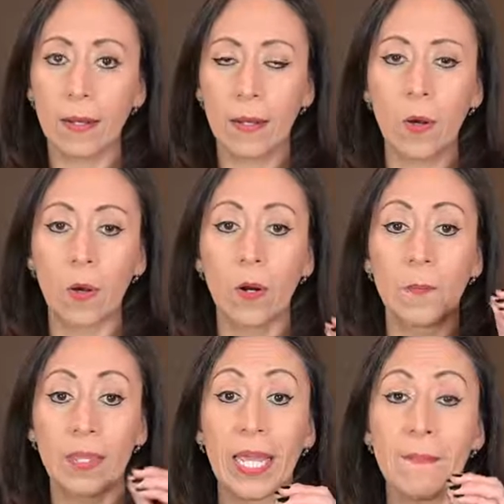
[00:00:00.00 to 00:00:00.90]

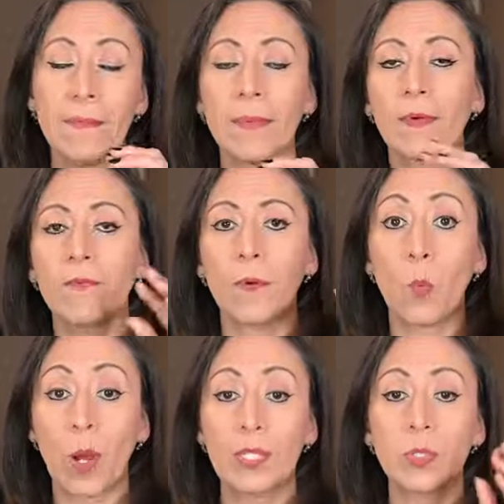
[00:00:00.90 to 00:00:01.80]
column name from
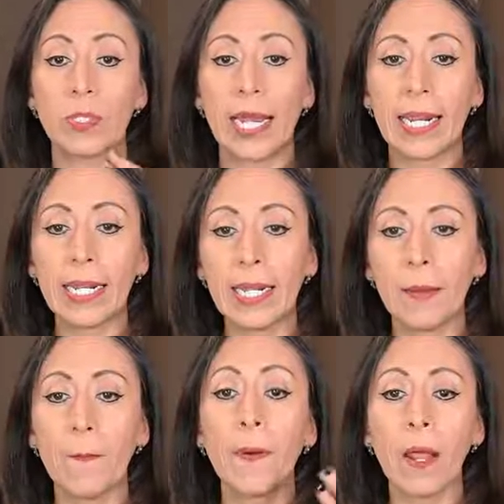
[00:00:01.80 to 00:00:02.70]
1 to 90
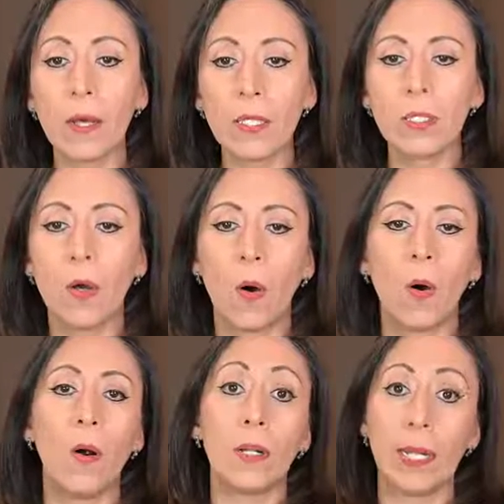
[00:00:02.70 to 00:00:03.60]
plus
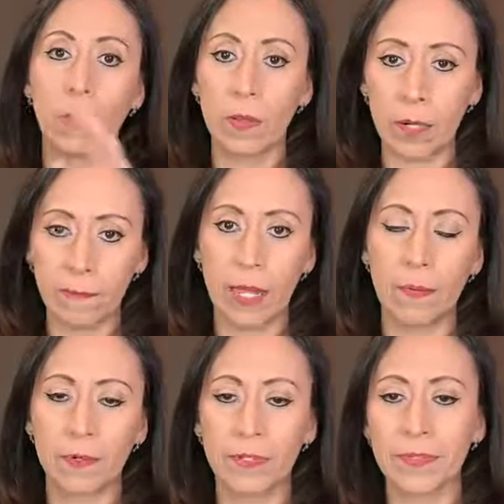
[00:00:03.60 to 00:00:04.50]
all the other
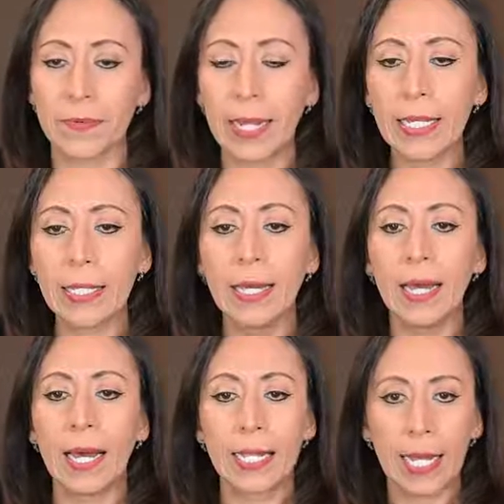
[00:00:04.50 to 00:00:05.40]
flavors, right?
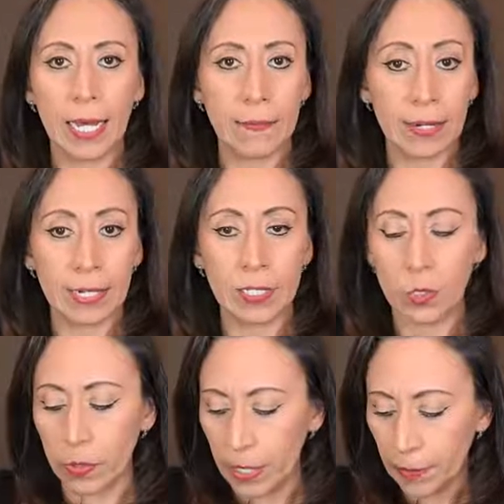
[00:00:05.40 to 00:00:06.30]
And I have a grand
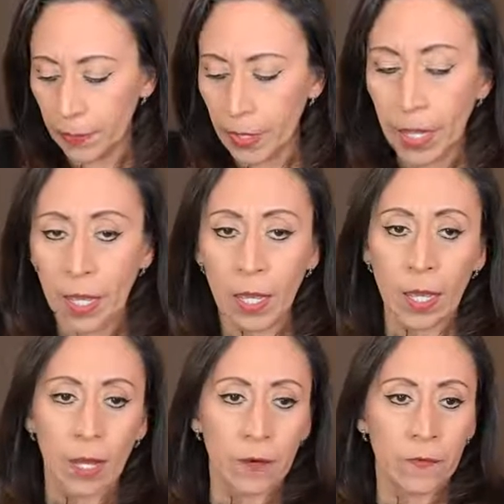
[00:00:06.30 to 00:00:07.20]
total.
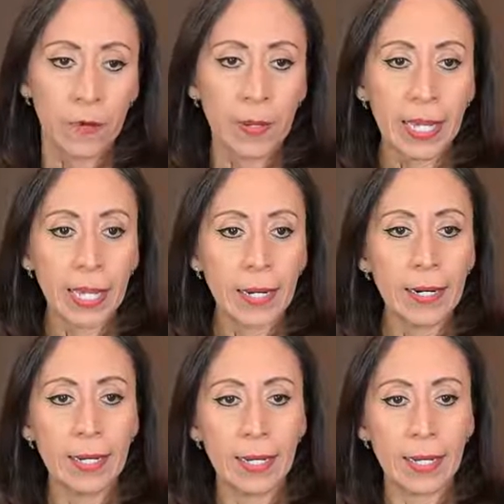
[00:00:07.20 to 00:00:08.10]
From here,
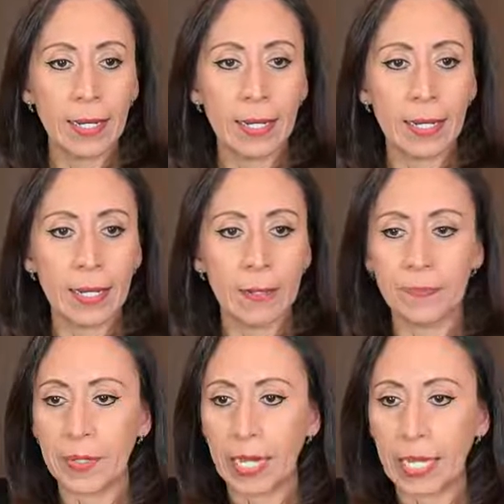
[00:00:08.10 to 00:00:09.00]

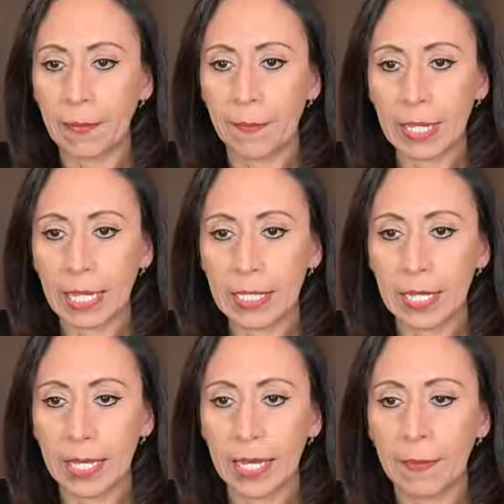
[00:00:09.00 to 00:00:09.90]
I can bring
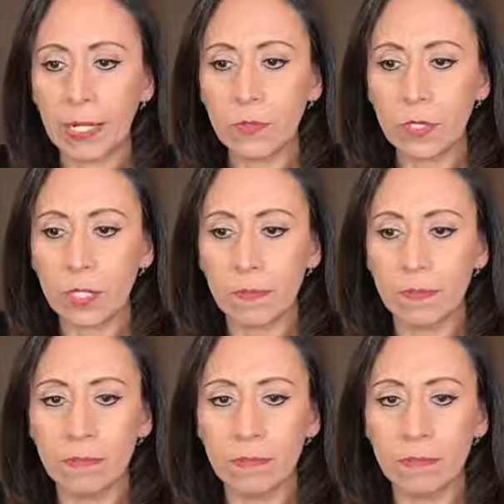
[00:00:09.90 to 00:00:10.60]
the amounts.